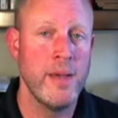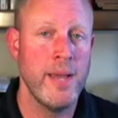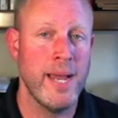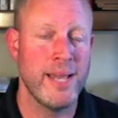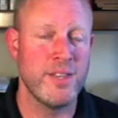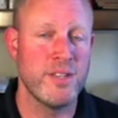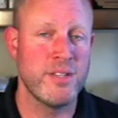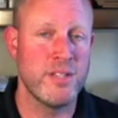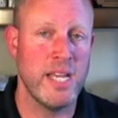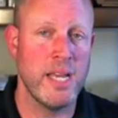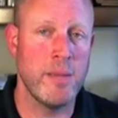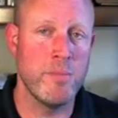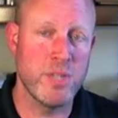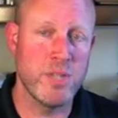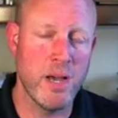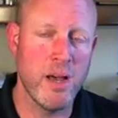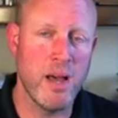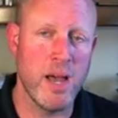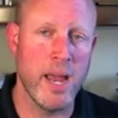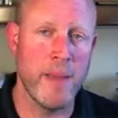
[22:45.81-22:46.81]
At the same
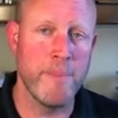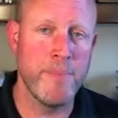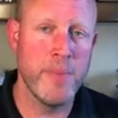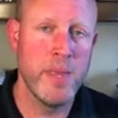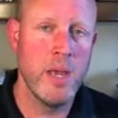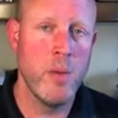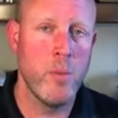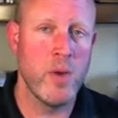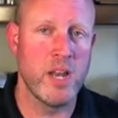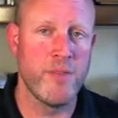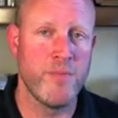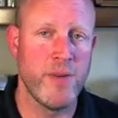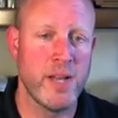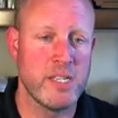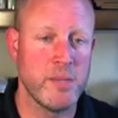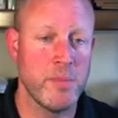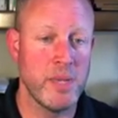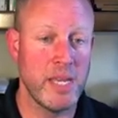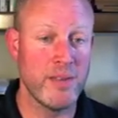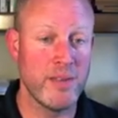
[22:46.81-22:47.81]
time, we got to find
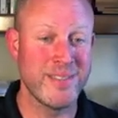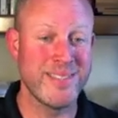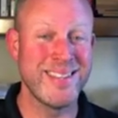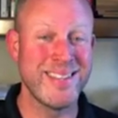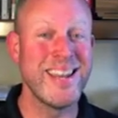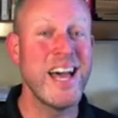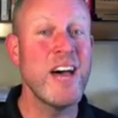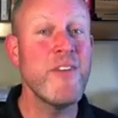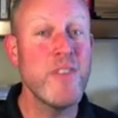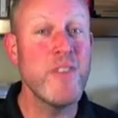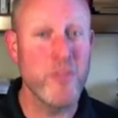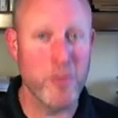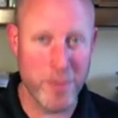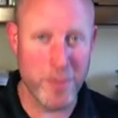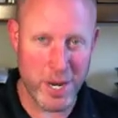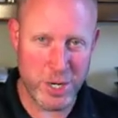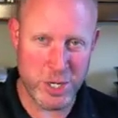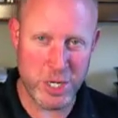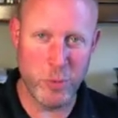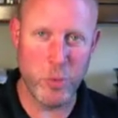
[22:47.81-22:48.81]
something that gives us enough
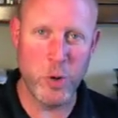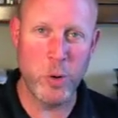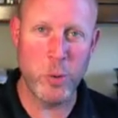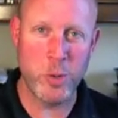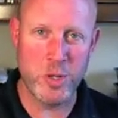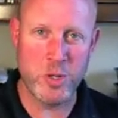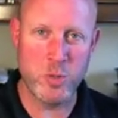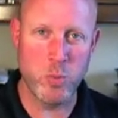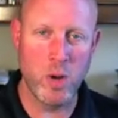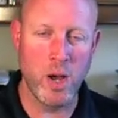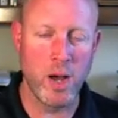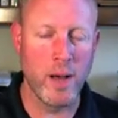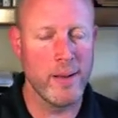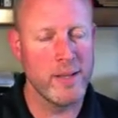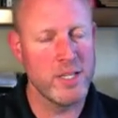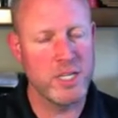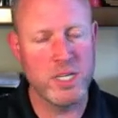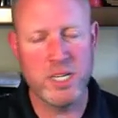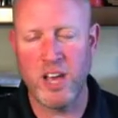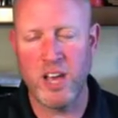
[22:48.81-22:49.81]
information to work with as well.
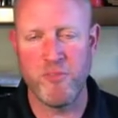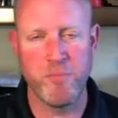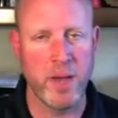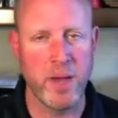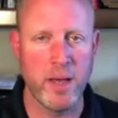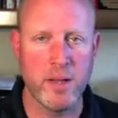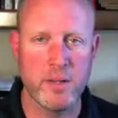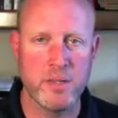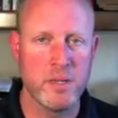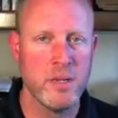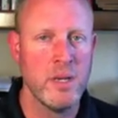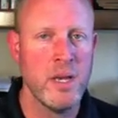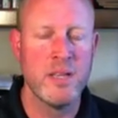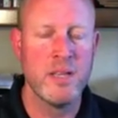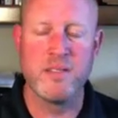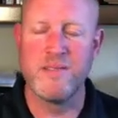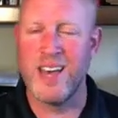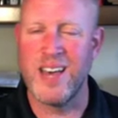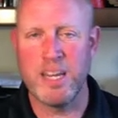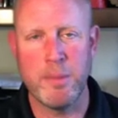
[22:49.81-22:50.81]
It's a tough balance.
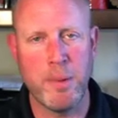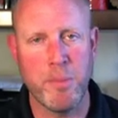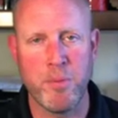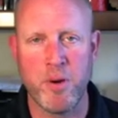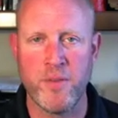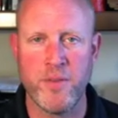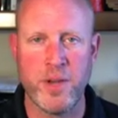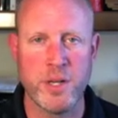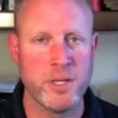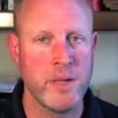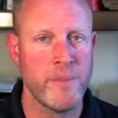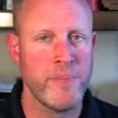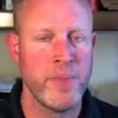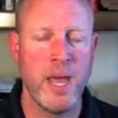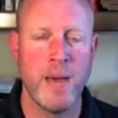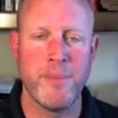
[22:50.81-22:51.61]
It's not going to be perfect.